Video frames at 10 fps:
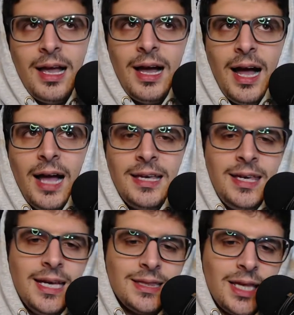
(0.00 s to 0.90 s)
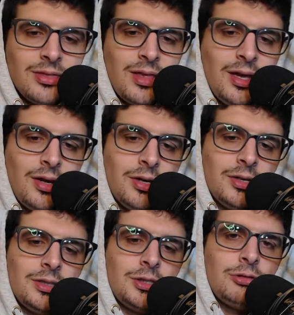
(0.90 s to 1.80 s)
I get that they
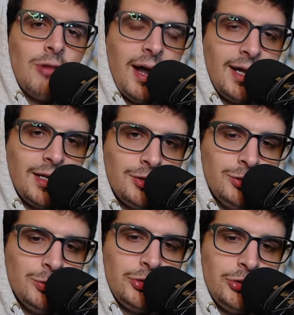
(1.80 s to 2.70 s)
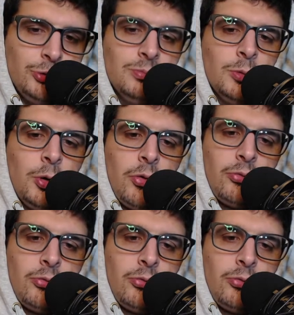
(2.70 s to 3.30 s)
are trying to shoot more